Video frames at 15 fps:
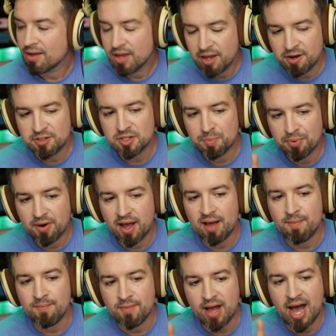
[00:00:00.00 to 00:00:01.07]
Here's the
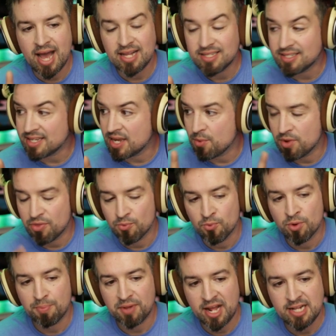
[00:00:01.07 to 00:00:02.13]
problem I see with
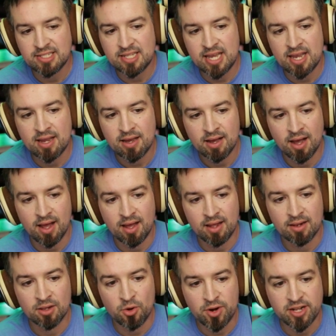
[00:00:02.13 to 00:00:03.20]
replacing
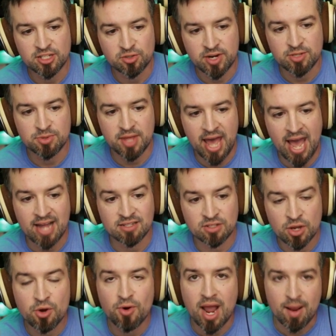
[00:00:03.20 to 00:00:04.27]
uh, loading screens with ads.
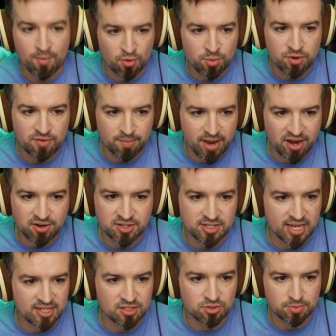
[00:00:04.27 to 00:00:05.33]
So you're right, removing
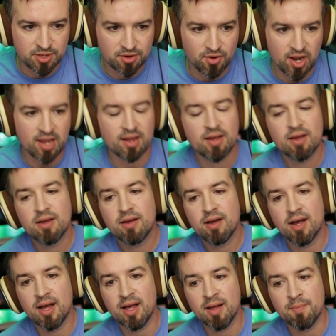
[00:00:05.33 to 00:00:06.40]
microtransactions would be great.
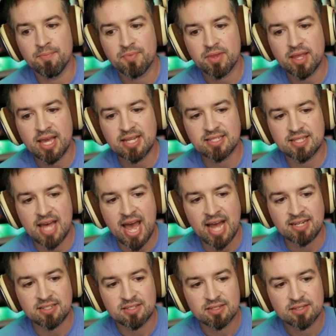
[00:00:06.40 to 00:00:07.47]
Um, is
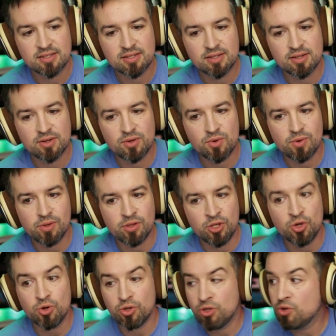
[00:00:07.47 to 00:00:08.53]
that
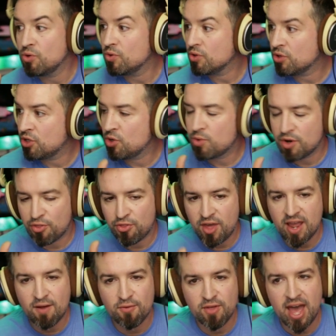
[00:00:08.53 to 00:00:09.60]
you you you would
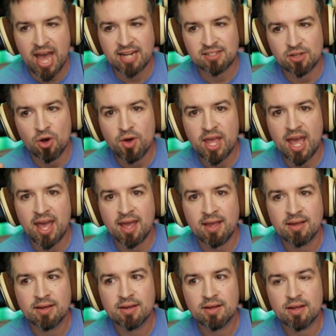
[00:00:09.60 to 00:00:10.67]
think that,
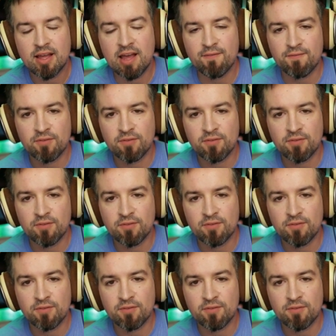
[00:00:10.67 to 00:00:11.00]
okay, if